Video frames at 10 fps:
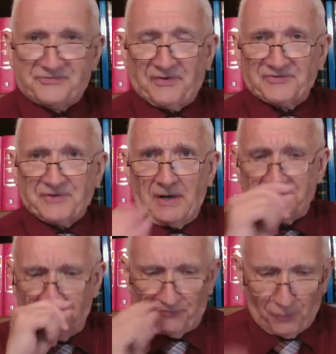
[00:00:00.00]
1 John
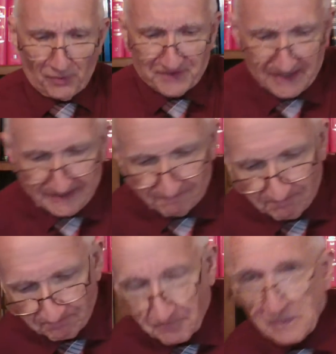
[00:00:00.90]
2 14,
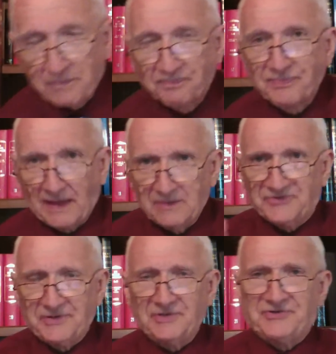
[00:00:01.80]

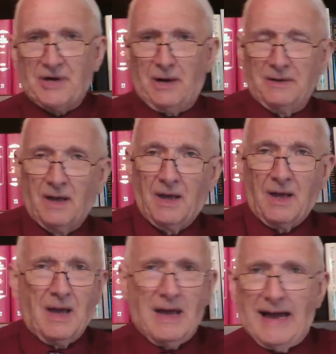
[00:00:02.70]
Listen to John.
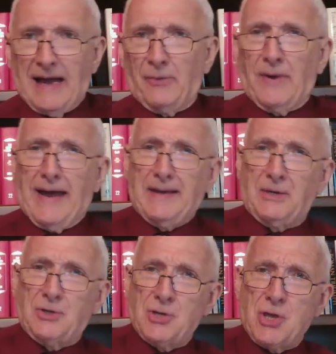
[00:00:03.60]
I write
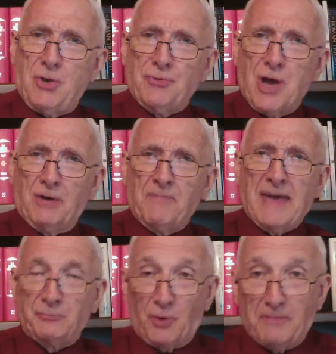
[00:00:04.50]
unto you, young
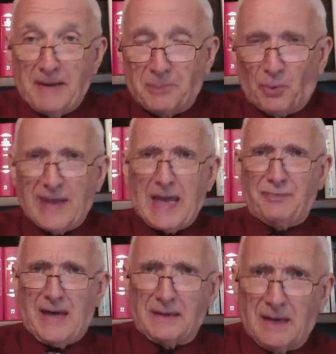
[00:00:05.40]
men. Remember, we had
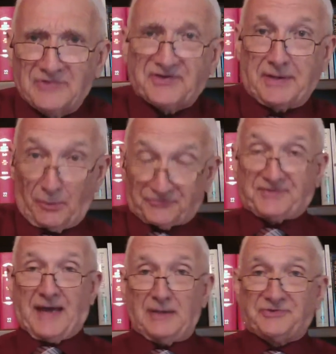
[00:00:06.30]
that lesson on
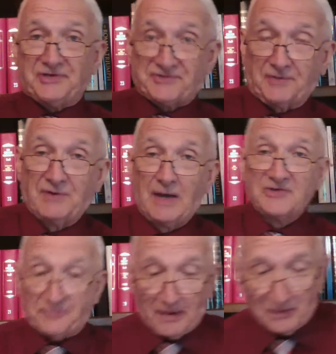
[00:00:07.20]
stages of
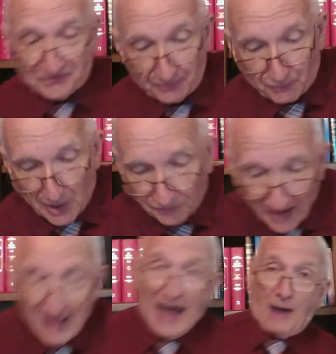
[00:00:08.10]
spiritual growth.
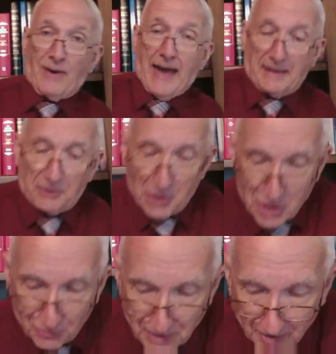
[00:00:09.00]
I write unto
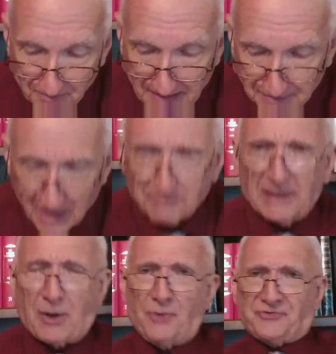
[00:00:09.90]
you, young men,
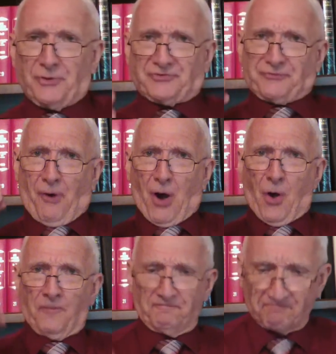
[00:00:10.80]
because you're
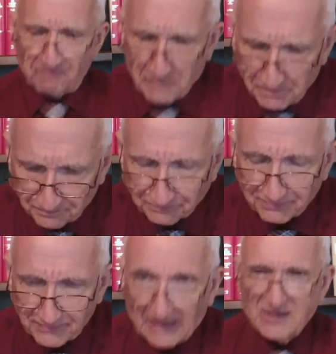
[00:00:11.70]
strong,
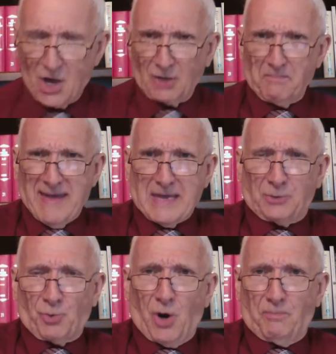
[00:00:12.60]
young
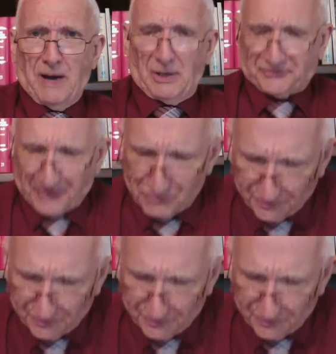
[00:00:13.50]
men, robust in